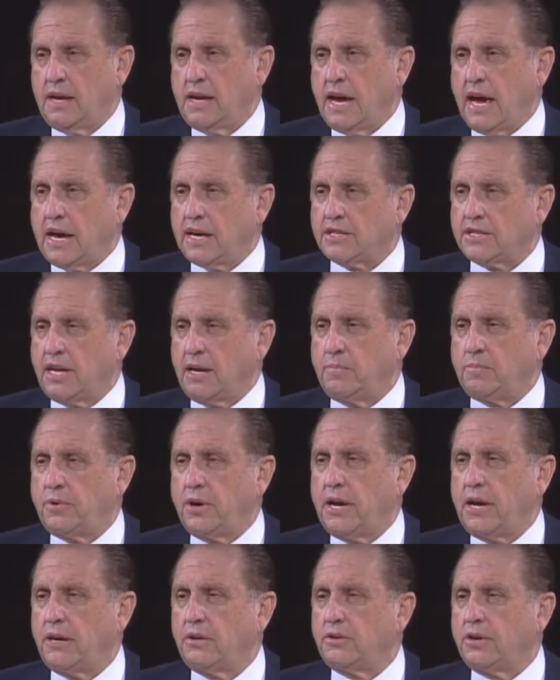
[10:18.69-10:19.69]
as they
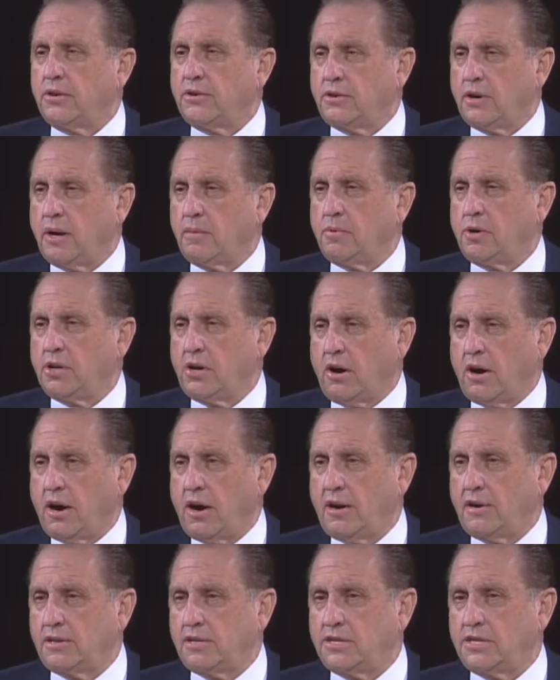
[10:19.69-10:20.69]
bring to troubled
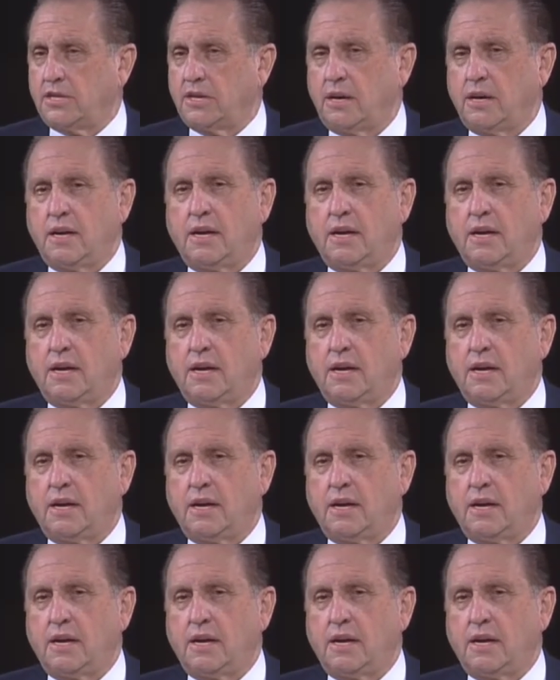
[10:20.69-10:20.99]
hearts